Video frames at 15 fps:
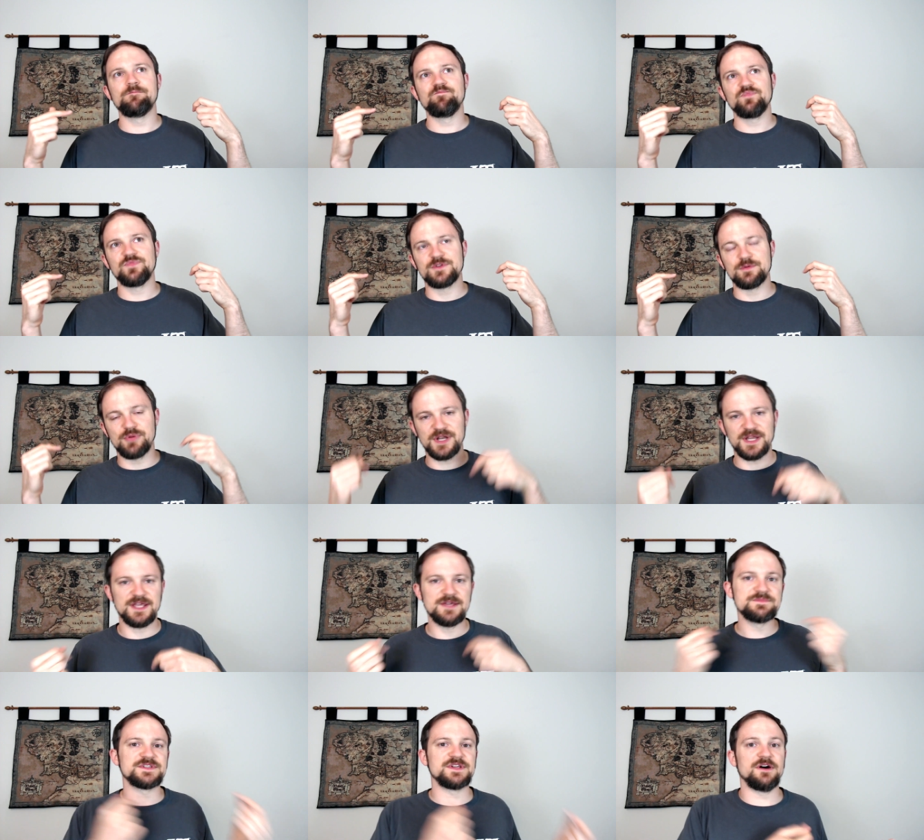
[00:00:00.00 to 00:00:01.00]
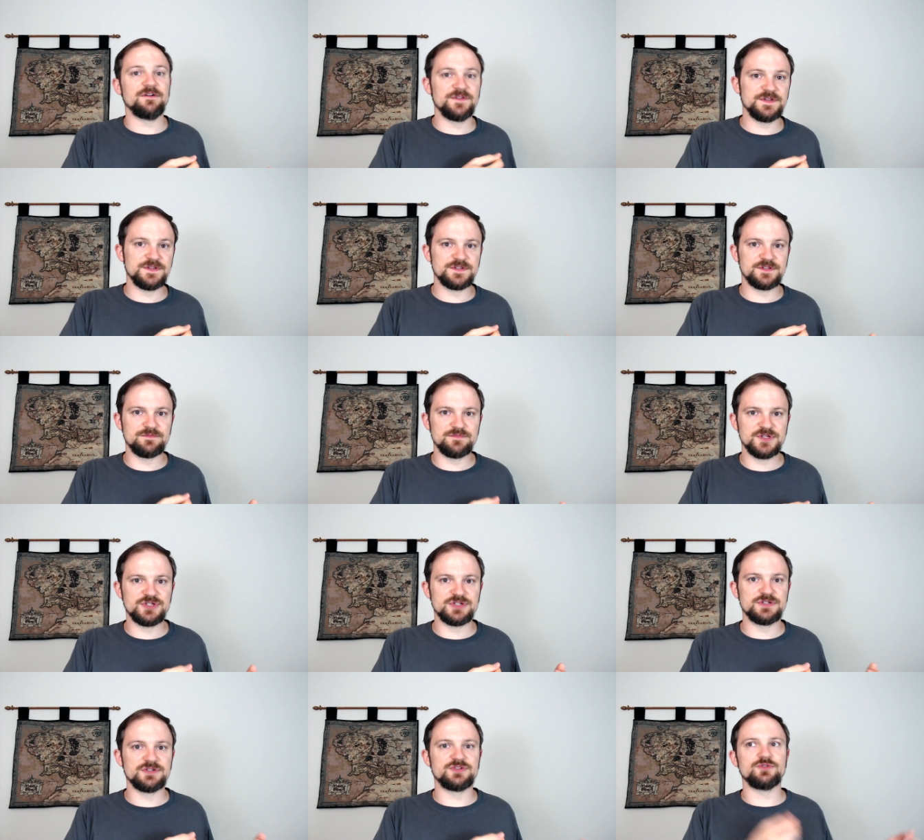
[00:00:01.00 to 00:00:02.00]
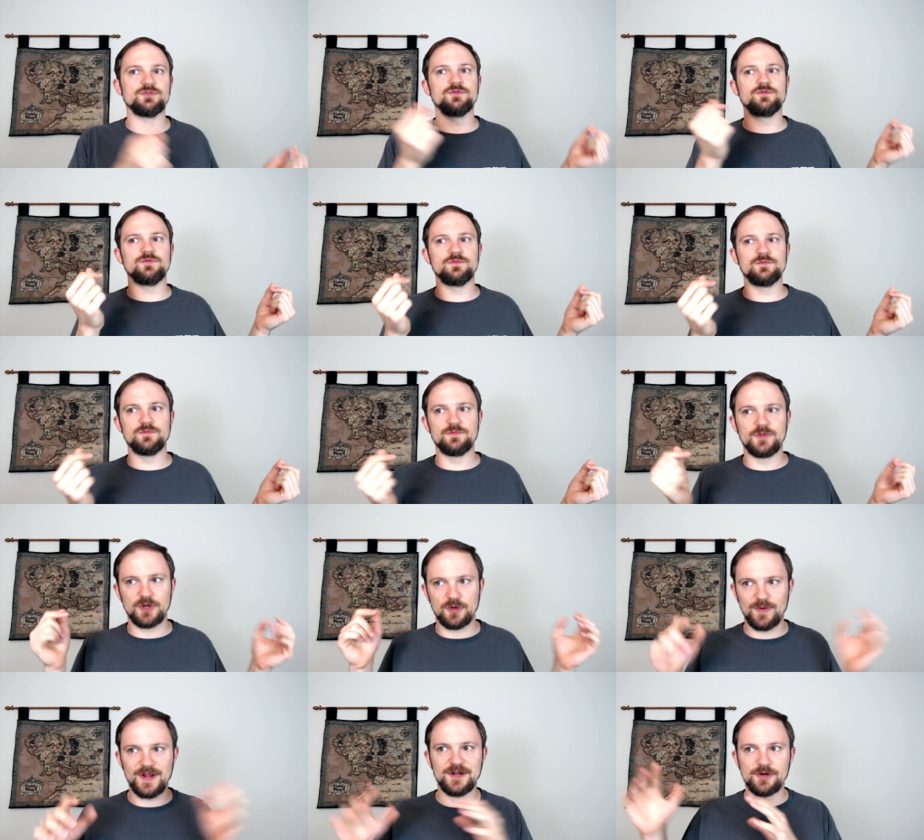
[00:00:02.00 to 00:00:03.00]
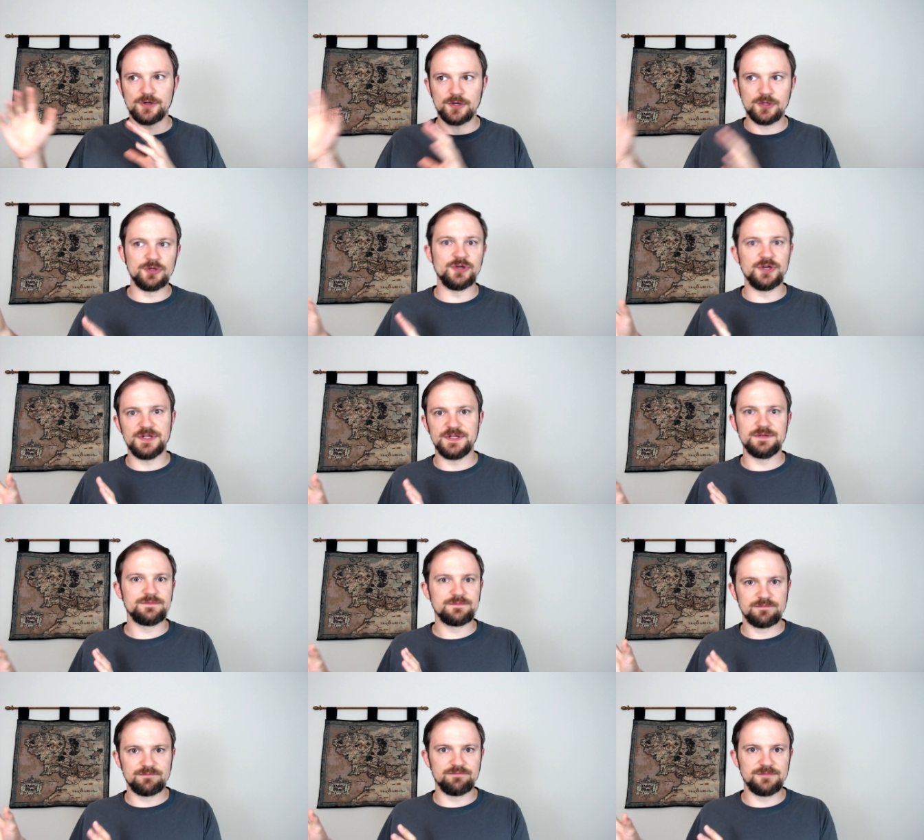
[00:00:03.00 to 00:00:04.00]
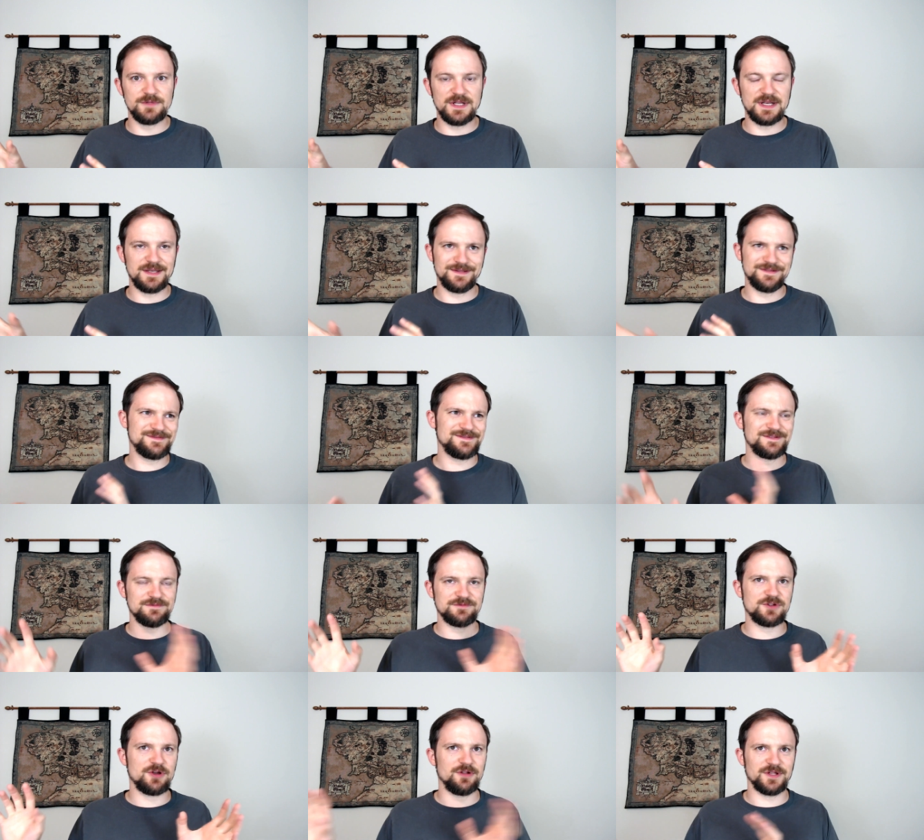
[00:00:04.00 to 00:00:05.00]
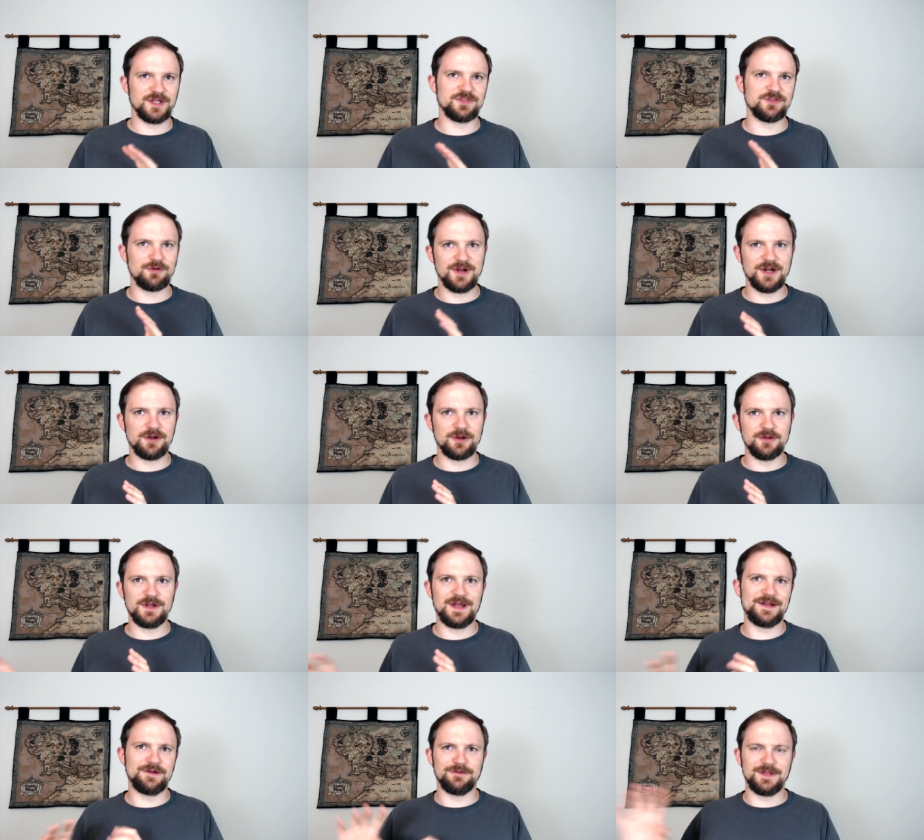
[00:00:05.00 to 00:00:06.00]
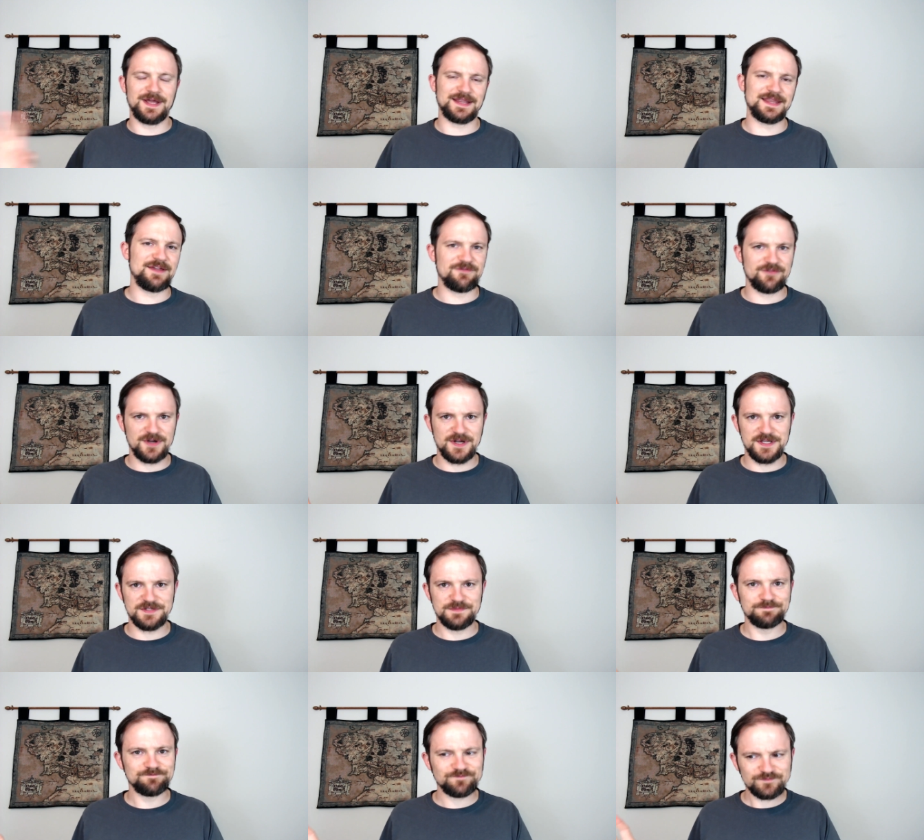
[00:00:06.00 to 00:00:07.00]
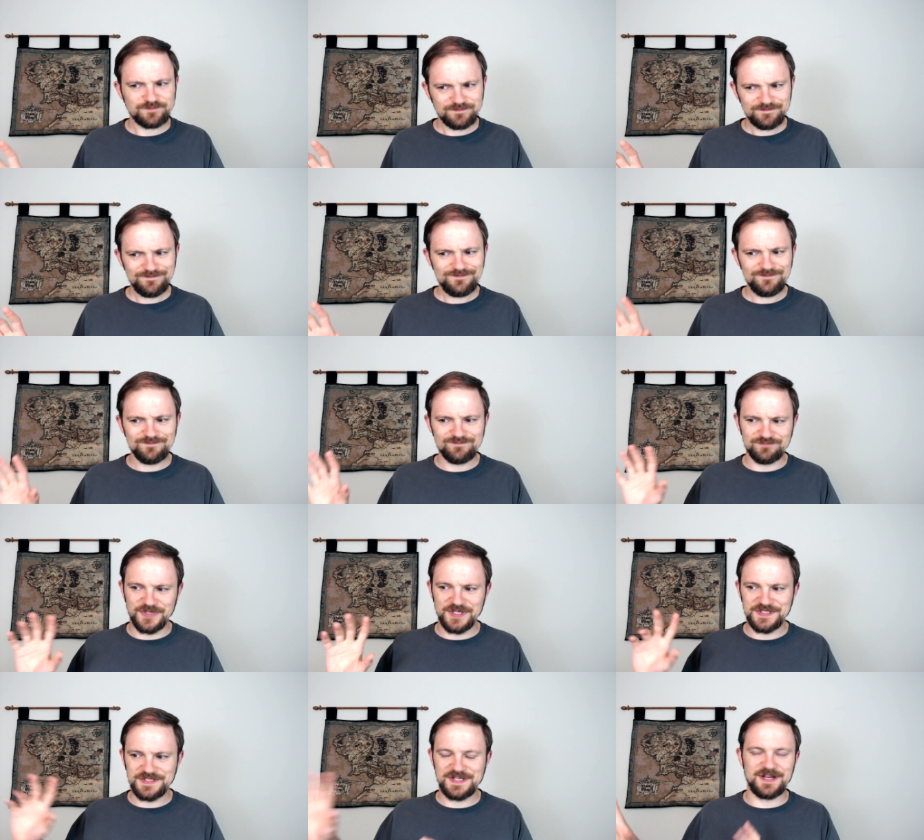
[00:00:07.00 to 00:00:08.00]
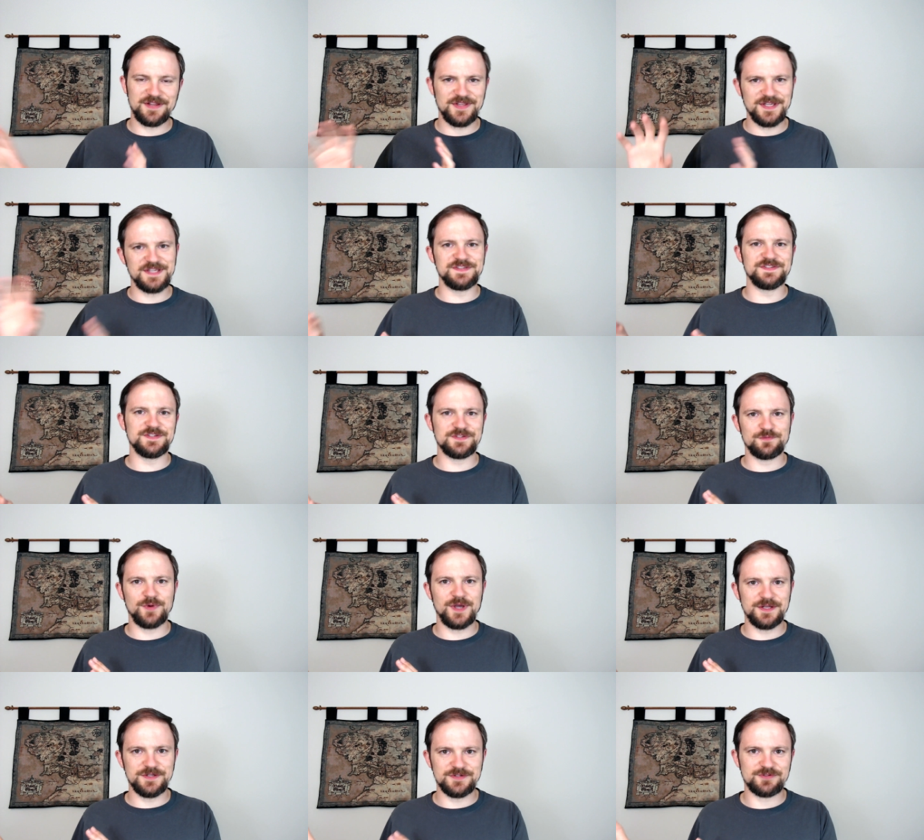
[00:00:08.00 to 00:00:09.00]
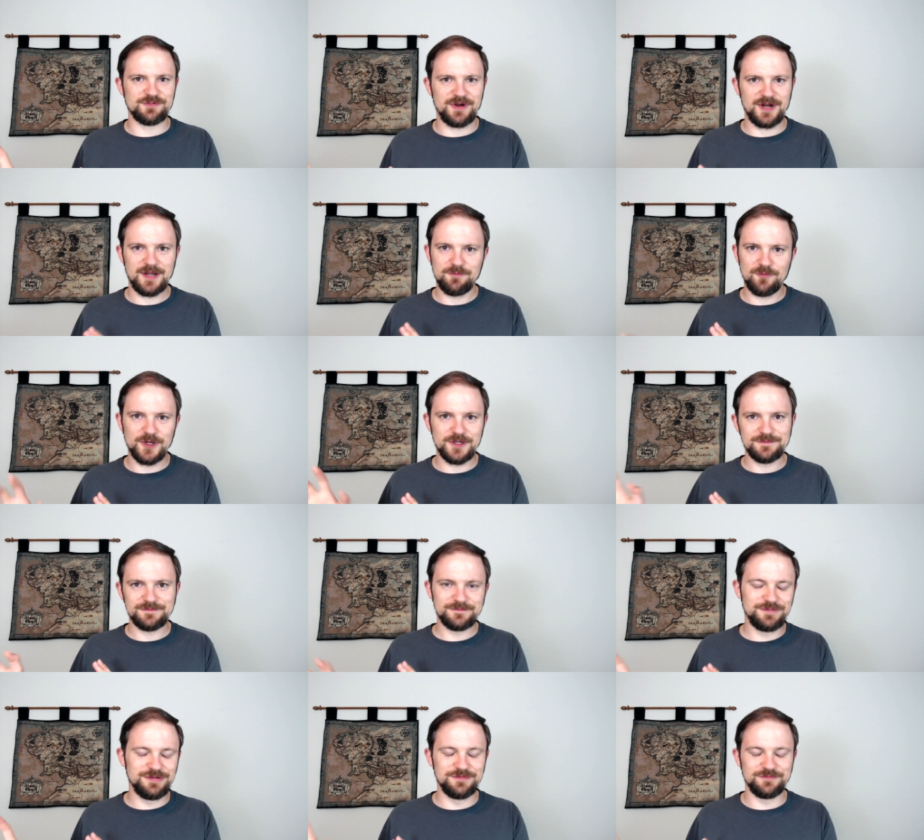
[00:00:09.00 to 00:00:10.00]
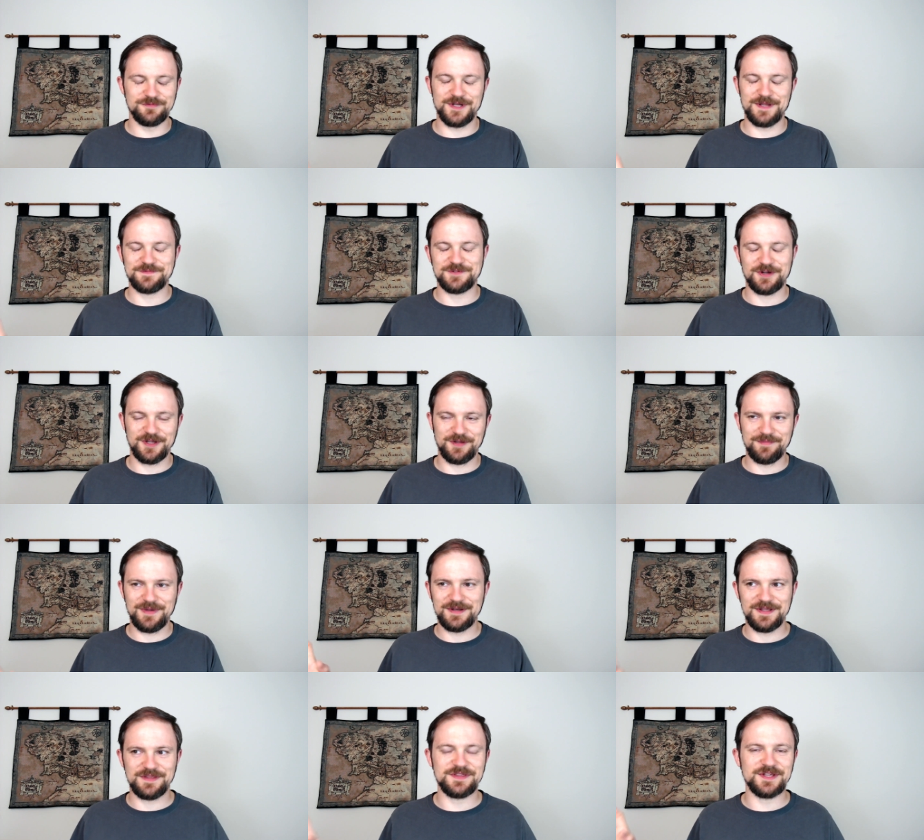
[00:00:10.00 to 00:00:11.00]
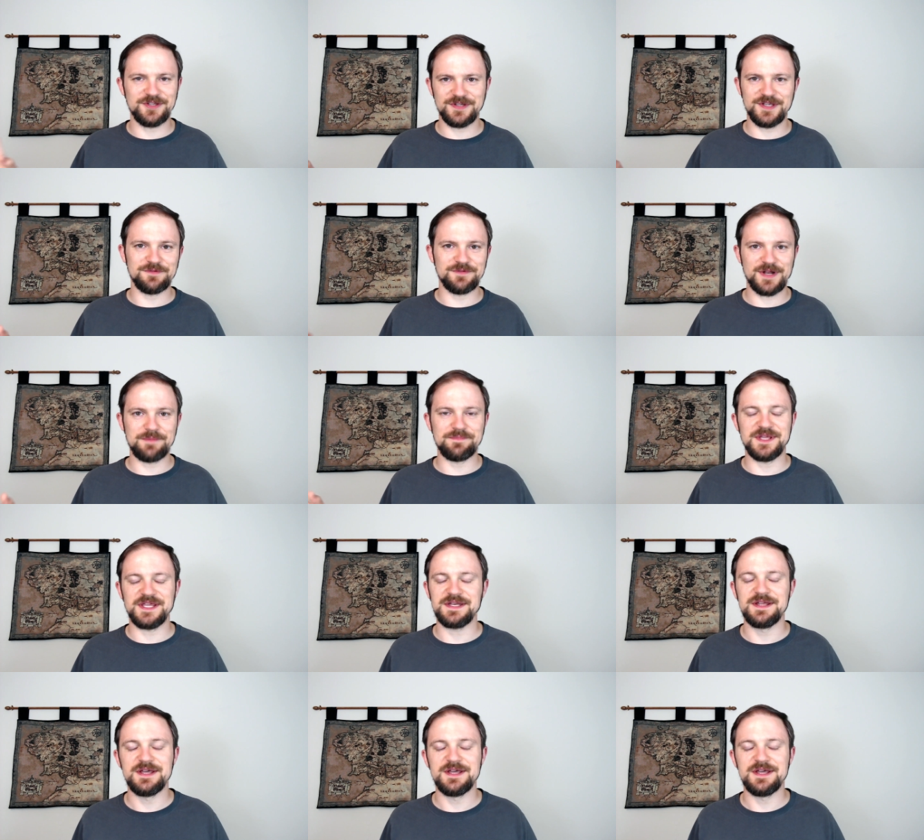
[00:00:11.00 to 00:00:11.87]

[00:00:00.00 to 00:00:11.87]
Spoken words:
to bring himself into submission to the greater good. And calling it the greater good, I don't like that phrase, but it's kind of the easiest way to describe what I'm talking about, and I think you get what I mean.